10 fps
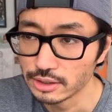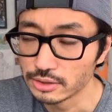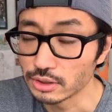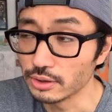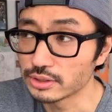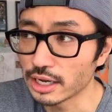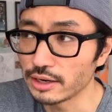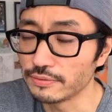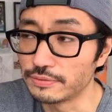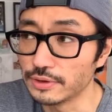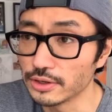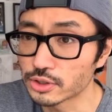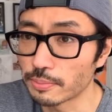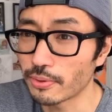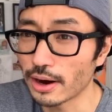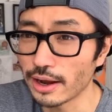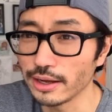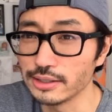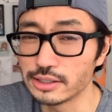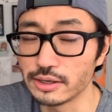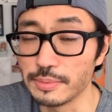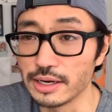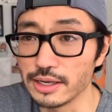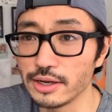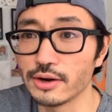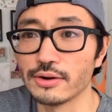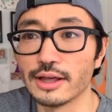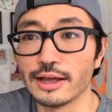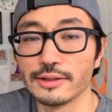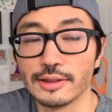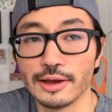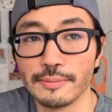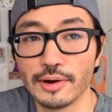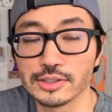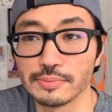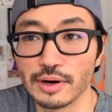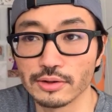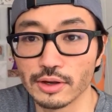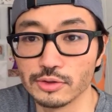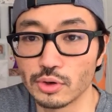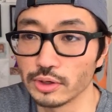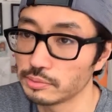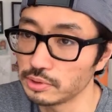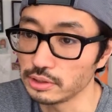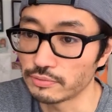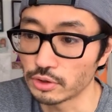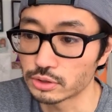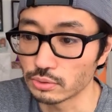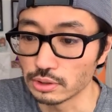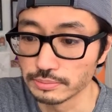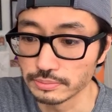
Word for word: So it was kind of a surprise to me to hear that the Boston Marathon is going completely virtual.